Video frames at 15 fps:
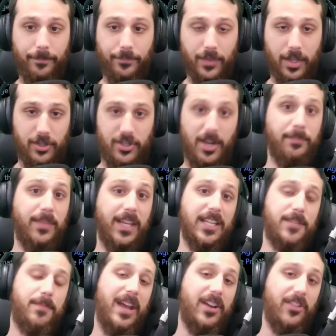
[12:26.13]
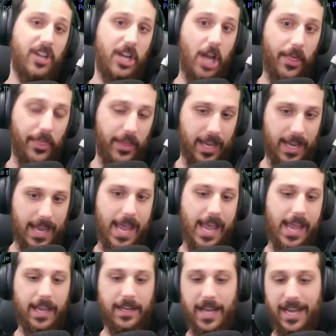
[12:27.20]
something is better than nothing,
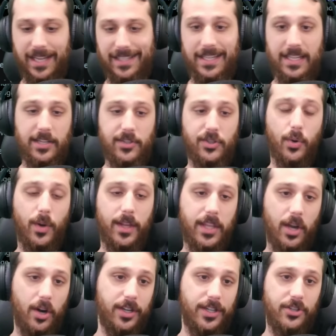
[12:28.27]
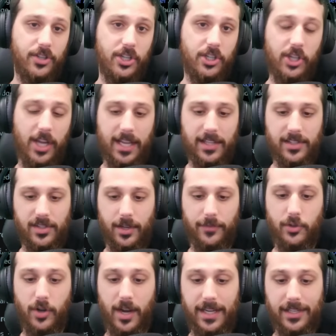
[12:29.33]
and I did enjoy the RNG chance of
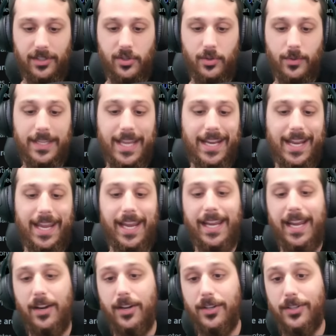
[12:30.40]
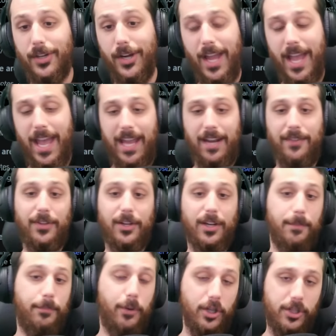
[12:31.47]
trying to get a character. And if they're going
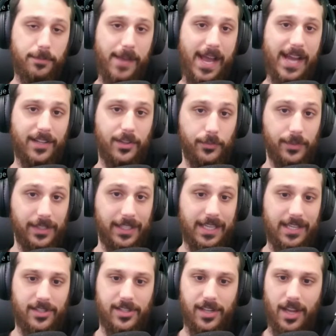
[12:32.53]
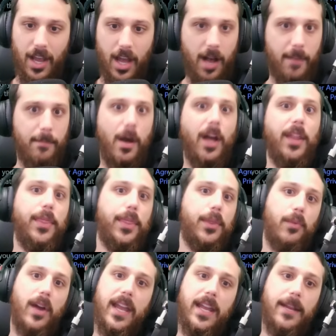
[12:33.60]
to push back the release a month,
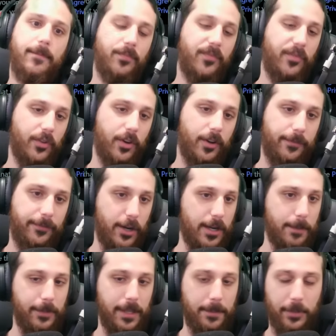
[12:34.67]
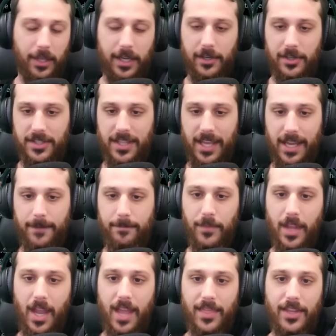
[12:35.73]
right, for free-to-play players, then
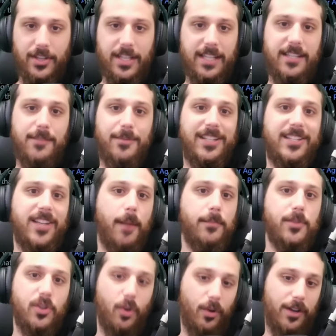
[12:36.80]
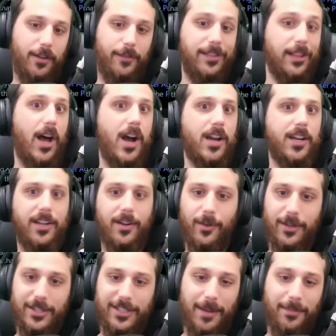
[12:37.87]
there needs to be some sort of luck
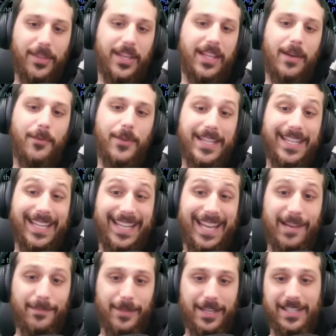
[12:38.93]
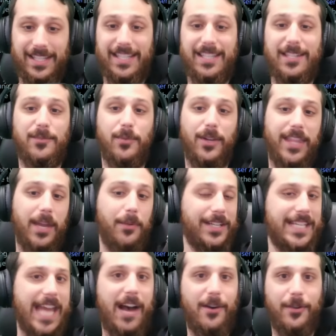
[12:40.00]
or something that we can get, because this is what they were
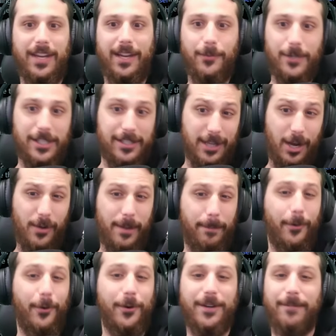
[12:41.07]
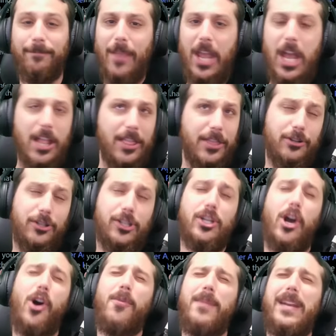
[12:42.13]
touting was so important. There's
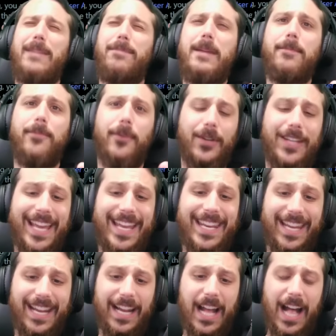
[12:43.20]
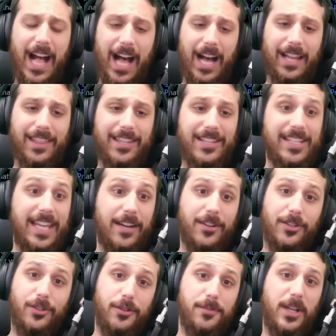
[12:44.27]
so many people getting these
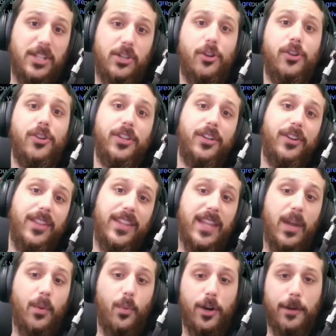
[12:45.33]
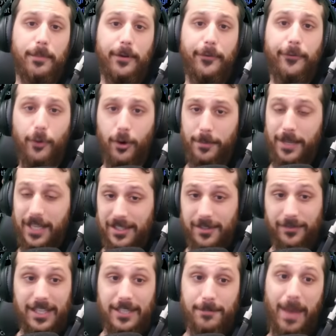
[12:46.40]
characters much earlier than they were before because
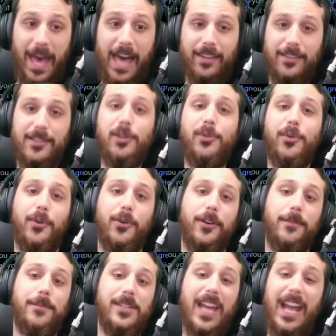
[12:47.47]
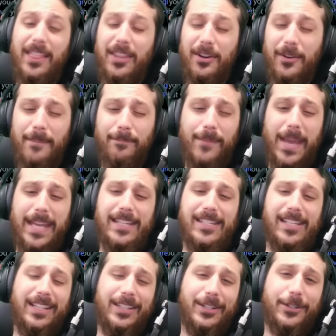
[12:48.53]
of these Path 2 orbs. They're
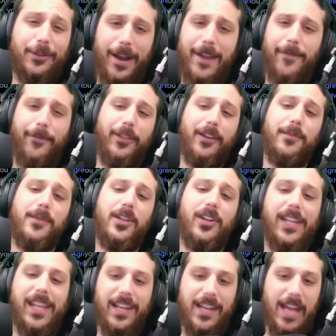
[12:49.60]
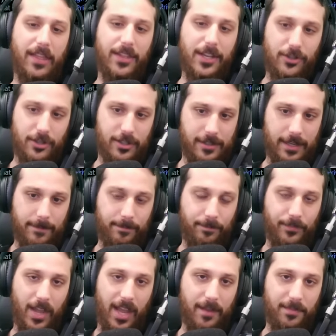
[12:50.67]
amazing. They're great for the community. And now they just said,
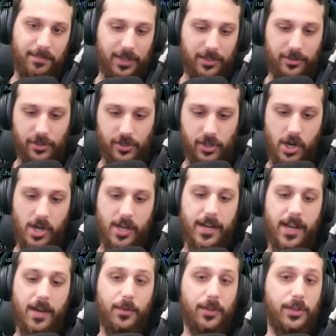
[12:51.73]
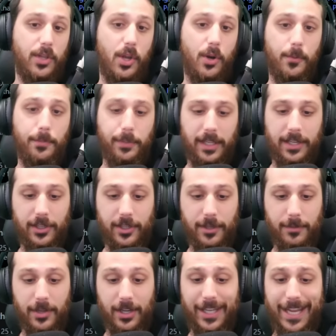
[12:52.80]
nah, they're just gone now with no player
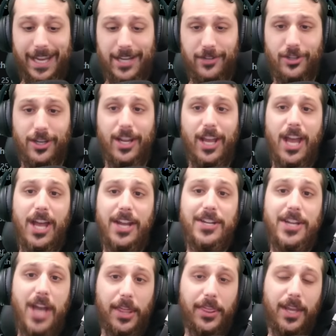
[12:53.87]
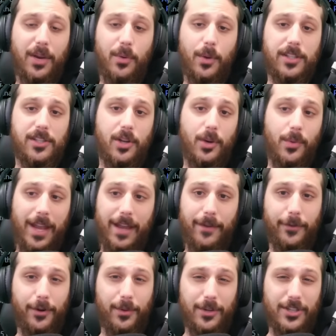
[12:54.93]
communication, nothing
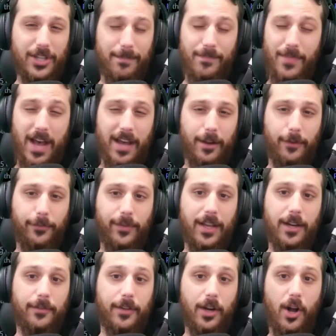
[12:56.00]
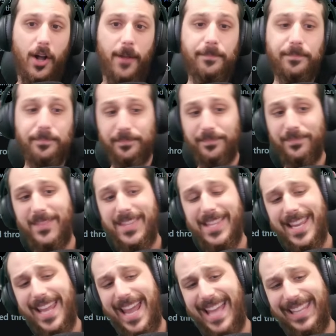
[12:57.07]
whatsoever, which I'm not a fan of at all.
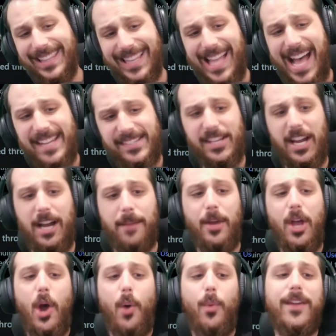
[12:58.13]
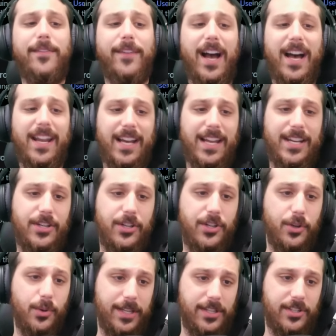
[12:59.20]
And last up, we've got a
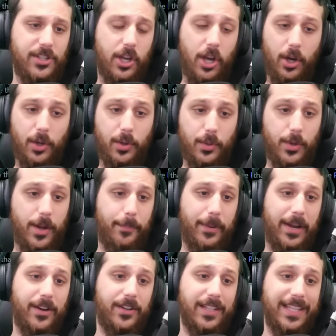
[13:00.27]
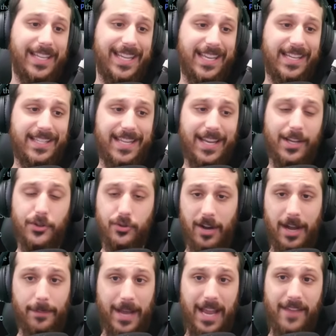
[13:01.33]
newest code, apparently, Intel
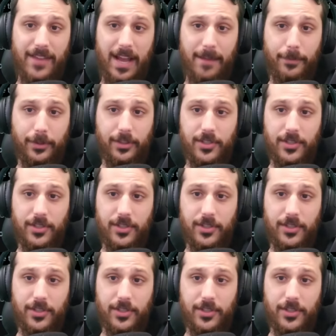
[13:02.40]
Drop. I have not put this